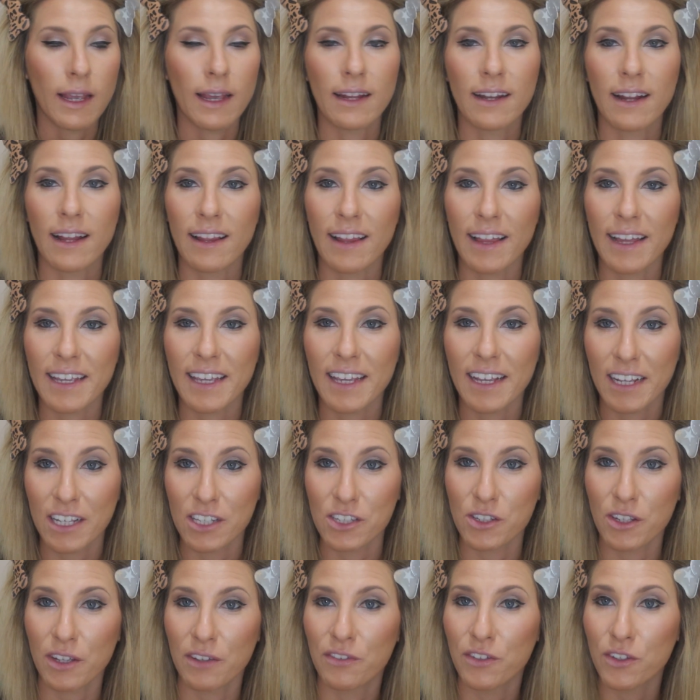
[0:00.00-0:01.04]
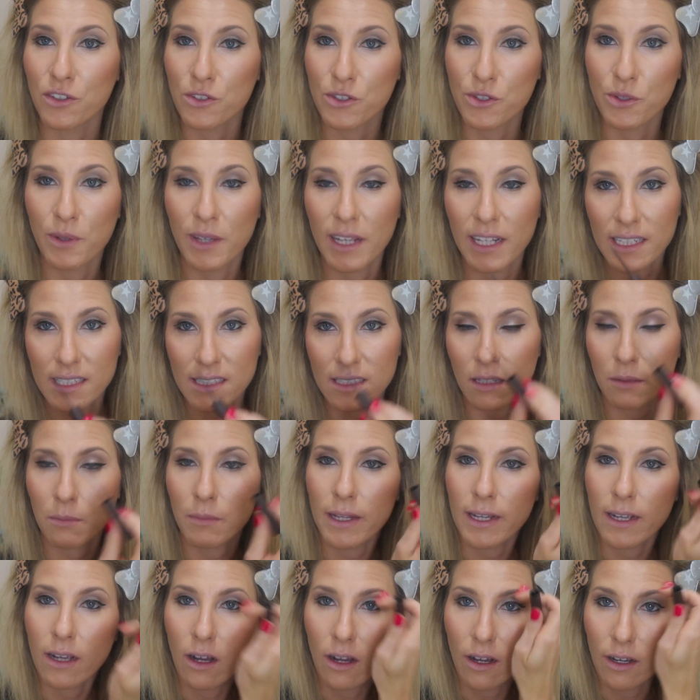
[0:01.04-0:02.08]
And I like it because if you do get some
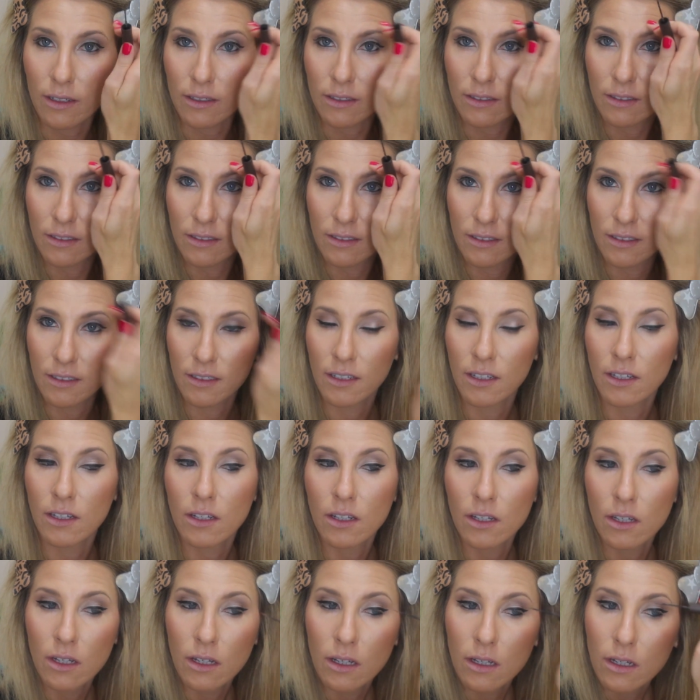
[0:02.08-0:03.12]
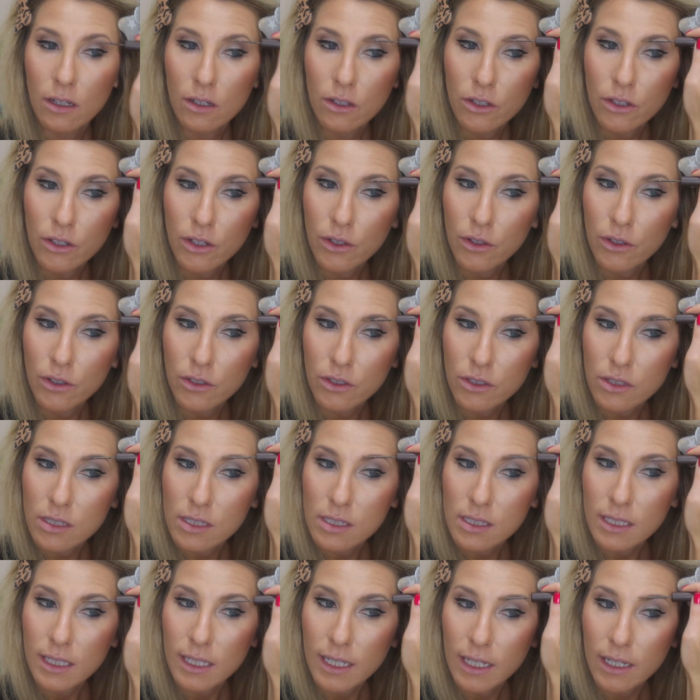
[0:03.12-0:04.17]
like on, you know, your
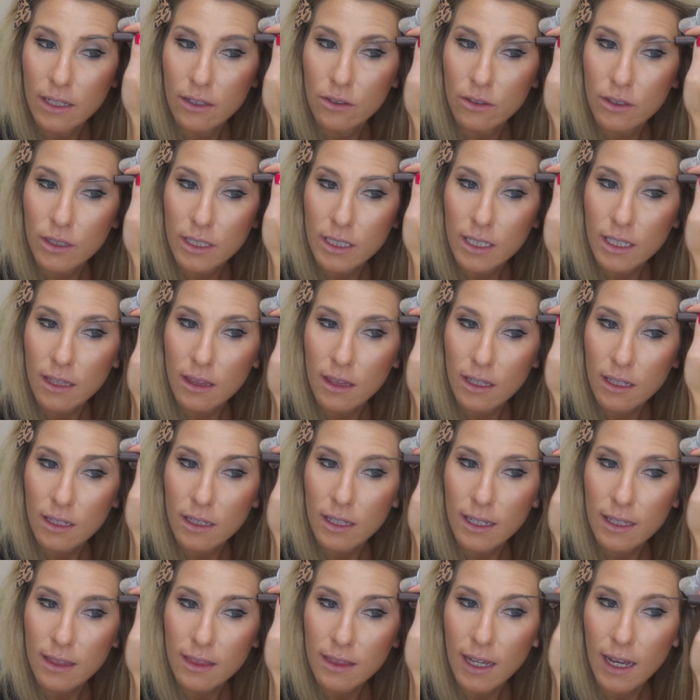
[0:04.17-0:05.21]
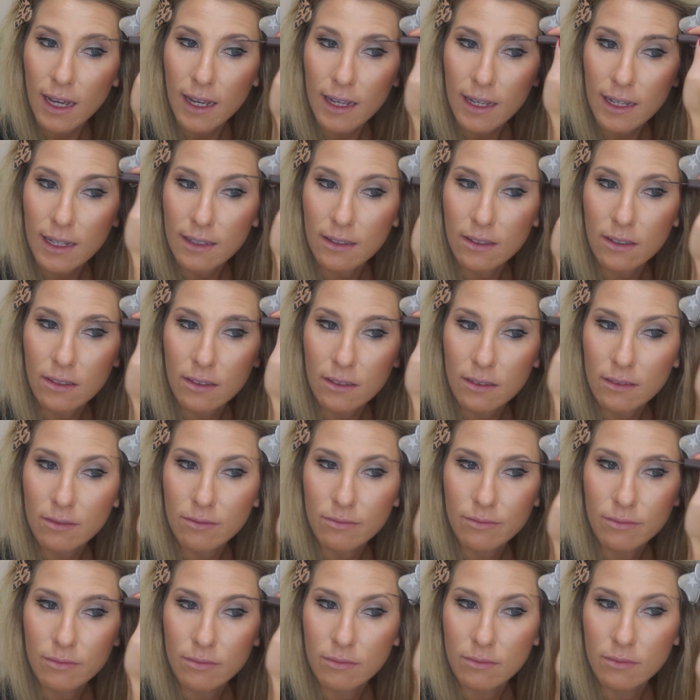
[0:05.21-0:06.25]
skin or anything like that, it's
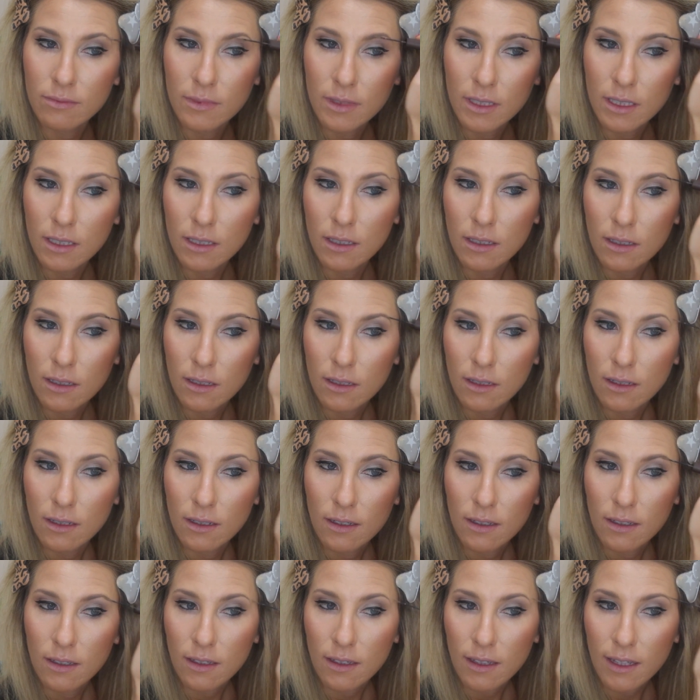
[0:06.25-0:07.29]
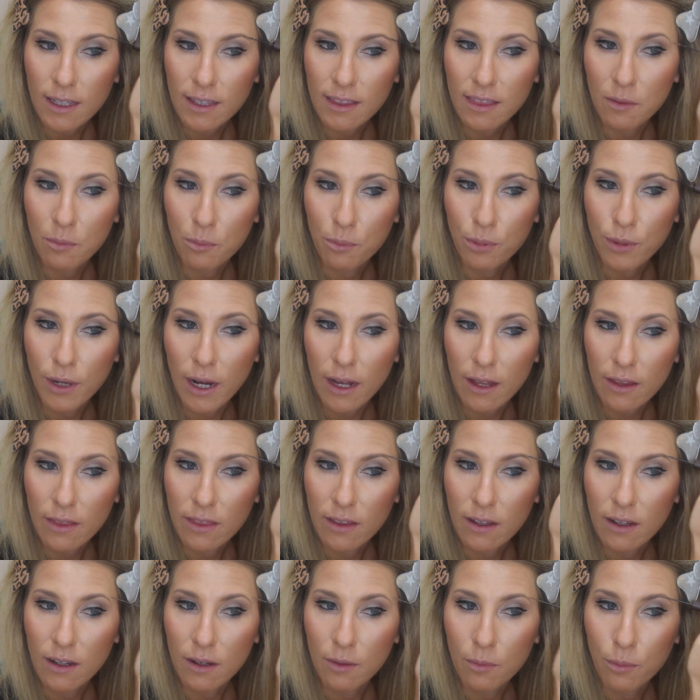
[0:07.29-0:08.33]
like the
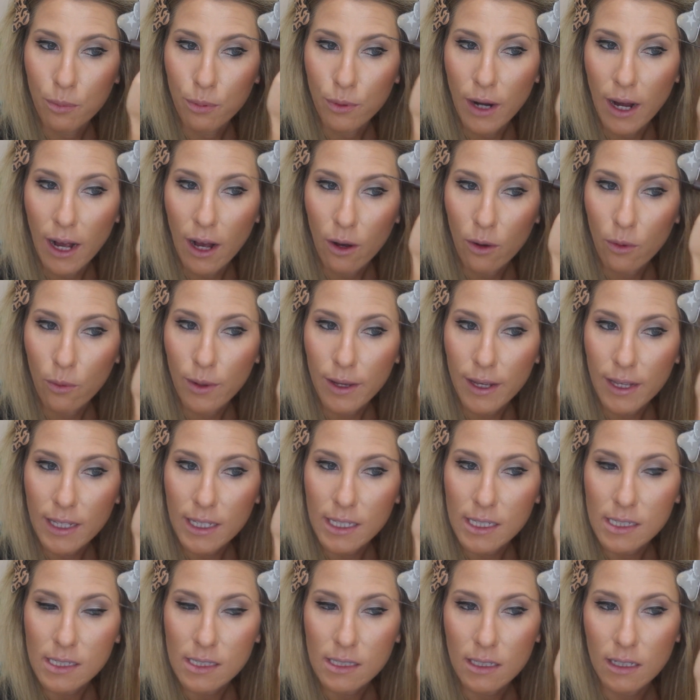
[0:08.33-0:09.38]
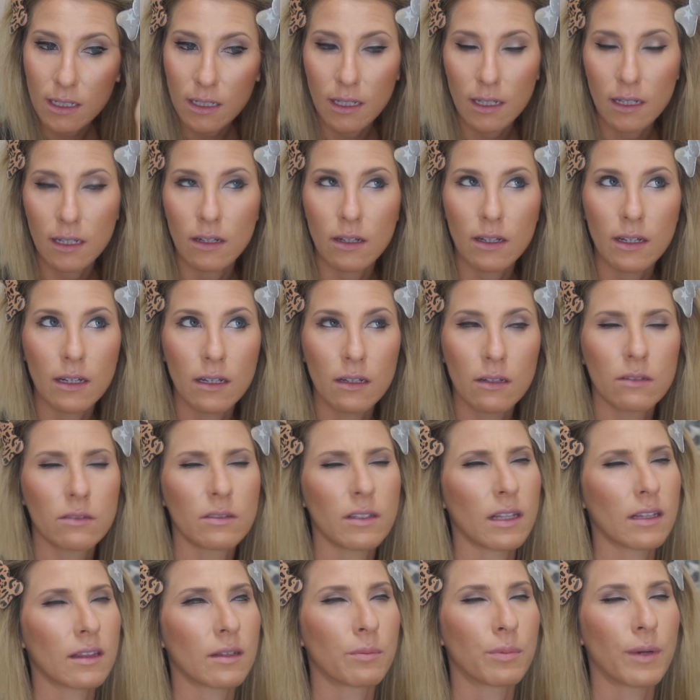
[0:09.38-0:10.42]
brow wiz,
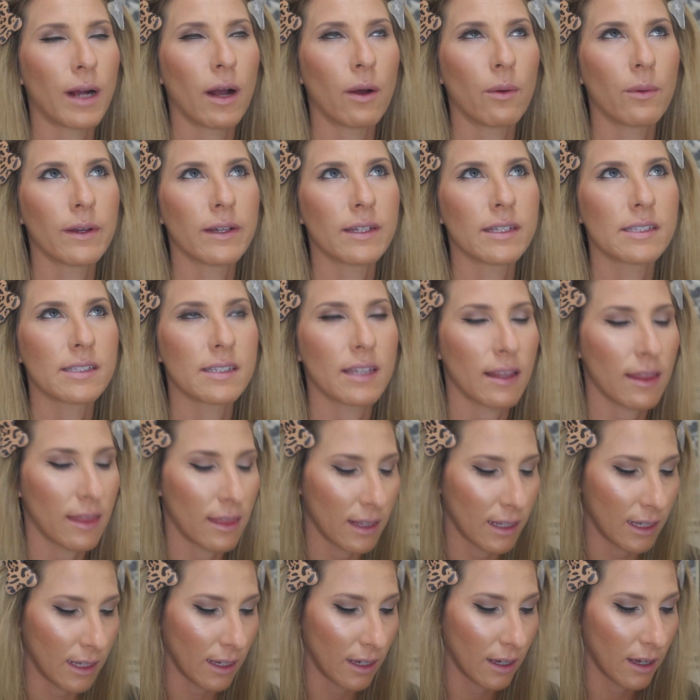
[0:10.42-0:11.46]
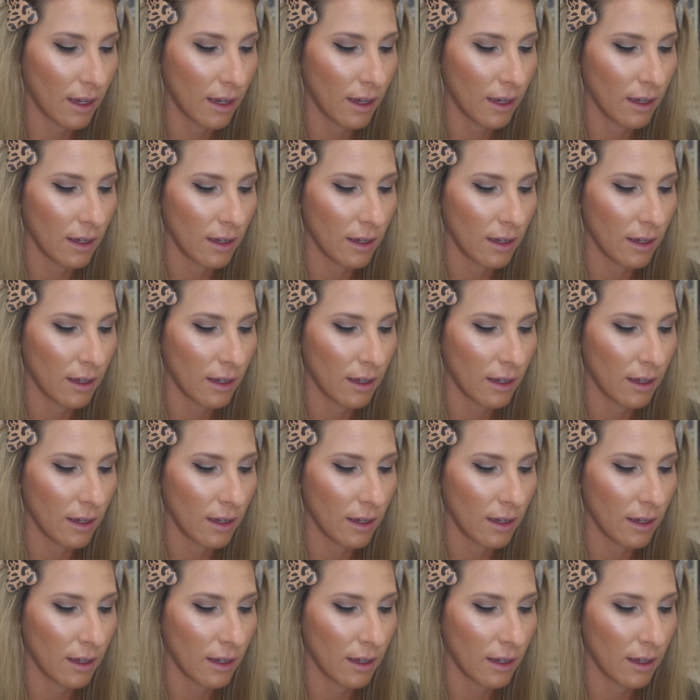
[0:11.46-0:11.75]
not the brow wiz, the